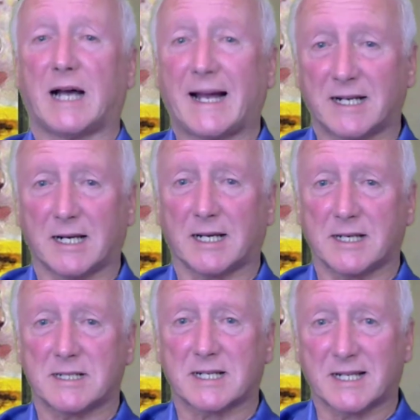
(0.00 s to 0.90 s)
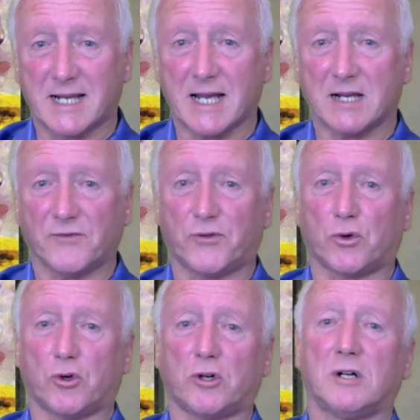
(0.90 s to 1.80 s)
analyze again
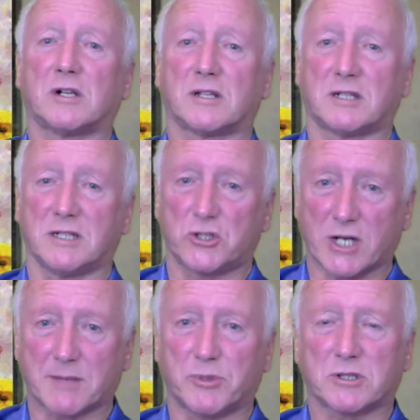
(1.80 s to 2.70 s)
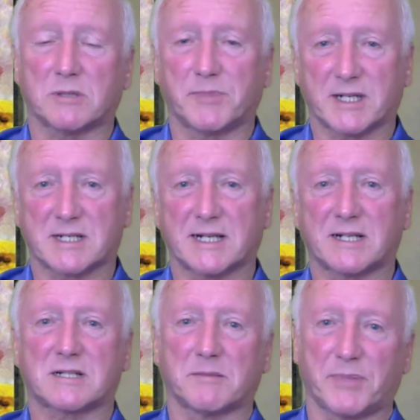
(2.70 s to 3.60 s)
for the jackpot, the pick
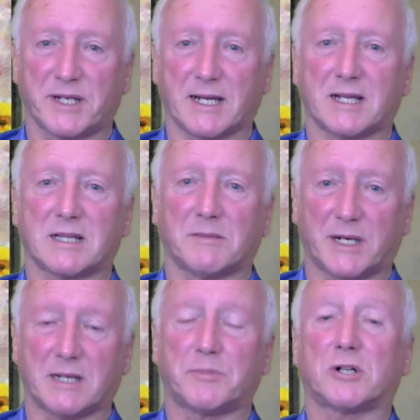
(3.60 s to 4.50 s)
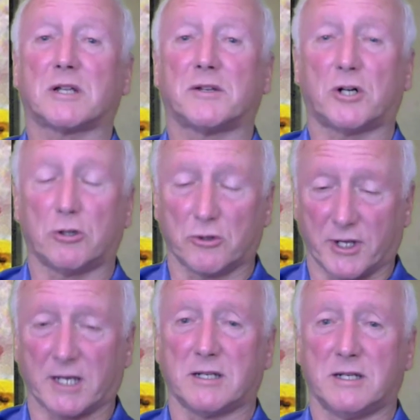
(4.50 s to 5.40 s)
6, the PA, the bipot, and the whole
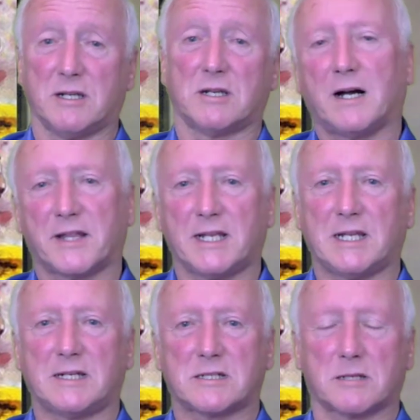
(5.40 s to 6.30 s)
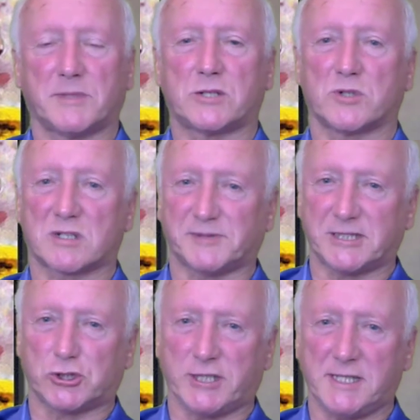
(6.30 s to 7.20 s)
thing. I then enter them into a
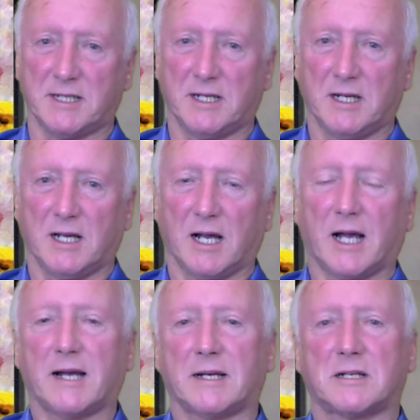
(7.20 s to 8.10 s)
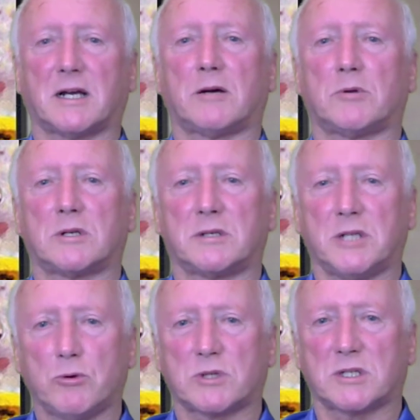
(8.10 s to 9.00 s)
spreadsheet, and I will
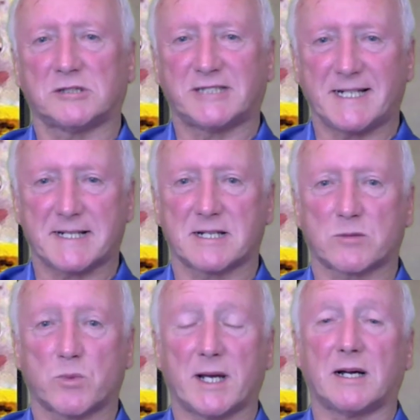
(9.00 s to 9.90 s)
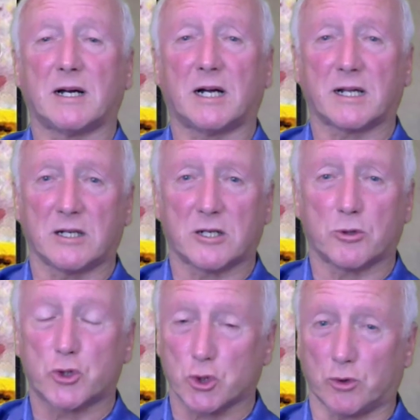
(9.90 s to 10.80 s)
note the races where I can
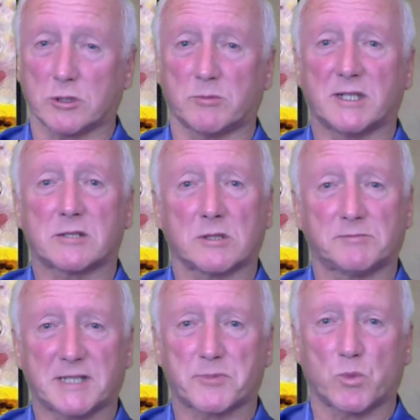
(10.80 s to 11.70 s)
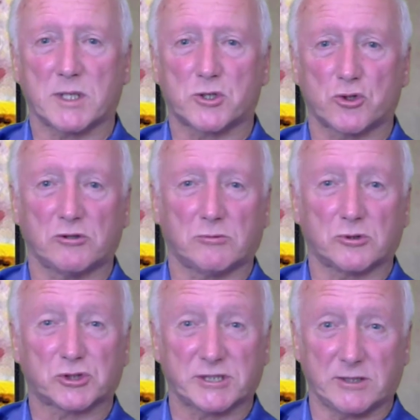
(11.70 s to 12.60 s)
go short, where there's perhaps 1, 2,
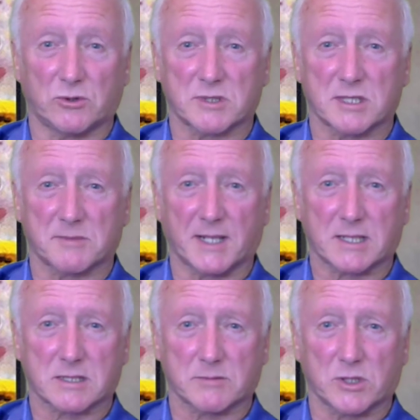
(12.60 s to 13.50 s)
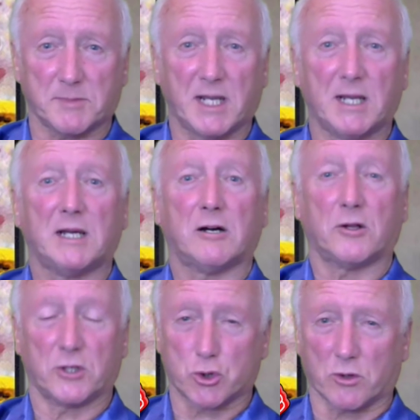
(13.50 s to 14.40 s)
or 3 horses maximum
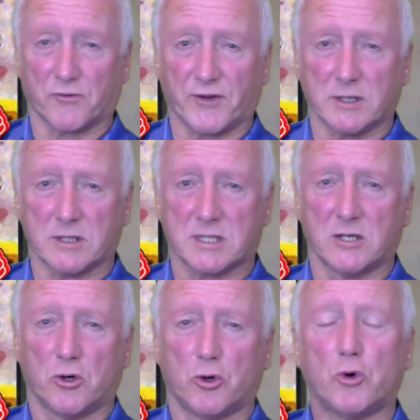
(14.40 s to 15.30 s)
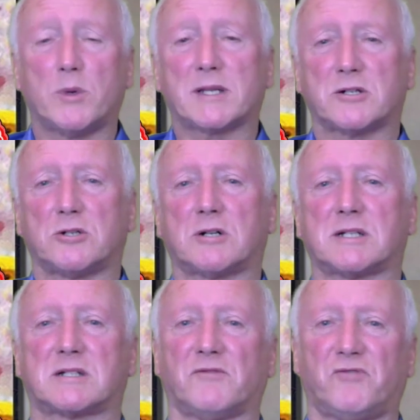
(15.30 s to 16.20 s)
on the short fields, or whether or not
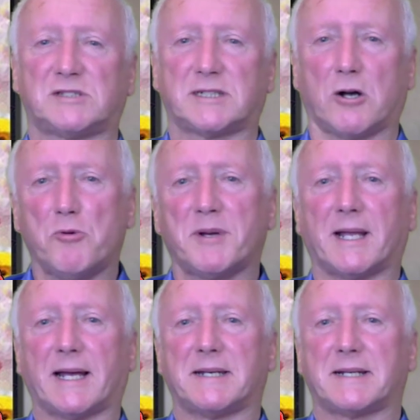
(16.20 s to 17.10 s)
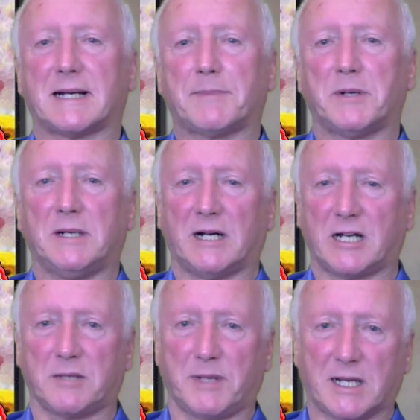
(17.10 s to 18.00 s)
it's a very open handicap,
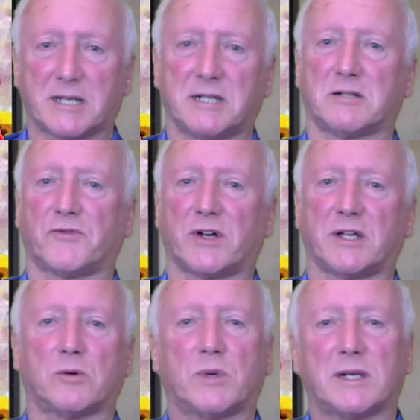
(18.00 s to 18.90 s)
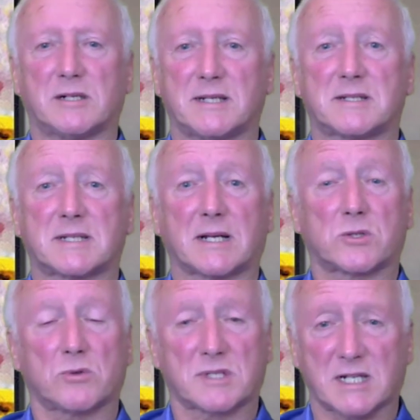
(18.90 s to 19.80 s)
and you'd be lucky to find the winner in
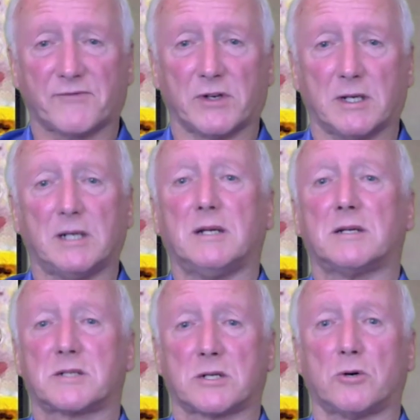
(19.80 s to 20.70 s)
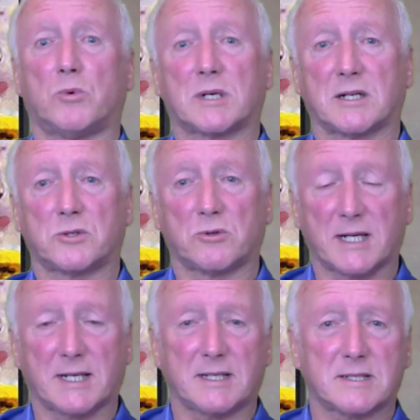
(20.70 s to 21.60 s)
6 or 7. So what I do
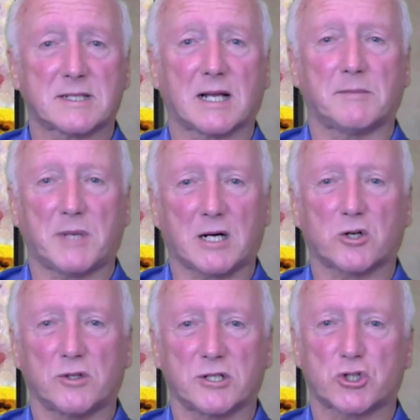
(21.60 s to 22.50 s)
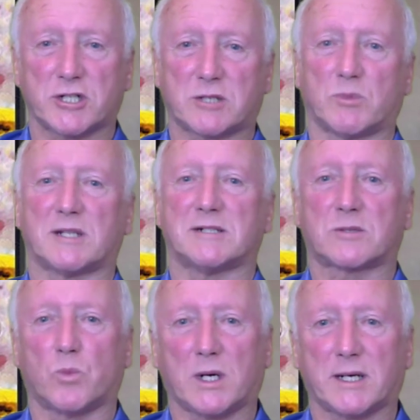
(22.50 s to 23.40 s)
then is I'll mark on the sheet whether
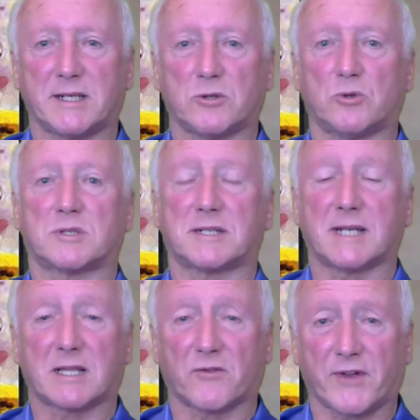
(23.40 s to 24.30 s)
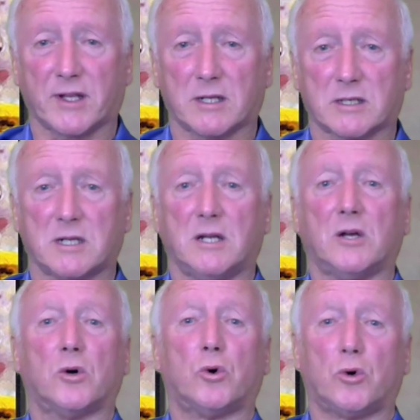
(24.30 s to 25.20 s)
it's wide or to take the field,
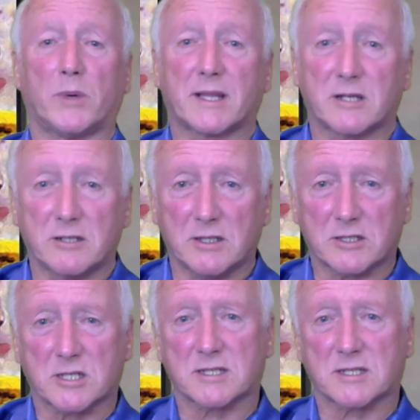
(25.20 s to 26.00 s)
or whether you need to